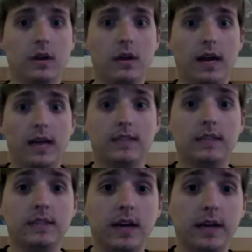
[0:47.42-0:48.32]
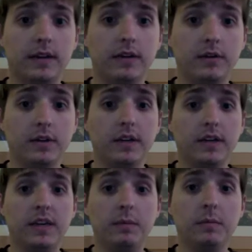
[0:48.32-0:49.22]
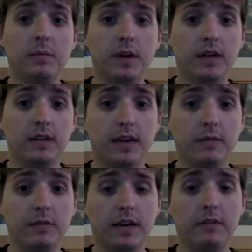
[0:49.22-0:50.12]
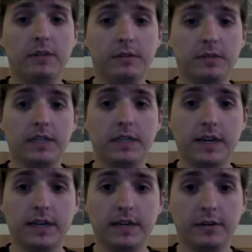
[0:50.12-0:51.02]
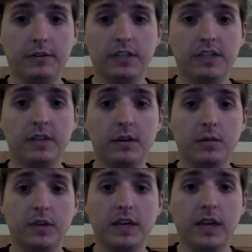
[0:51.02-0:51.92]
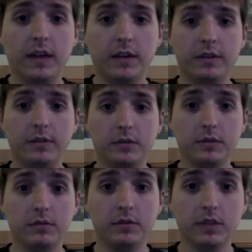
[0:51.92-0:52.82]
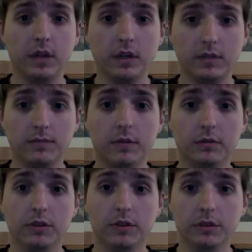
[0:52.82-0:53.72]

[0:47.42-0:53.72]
As a side note, keep in mind that without using kinetic energy, we can't use Newton's laws of motion.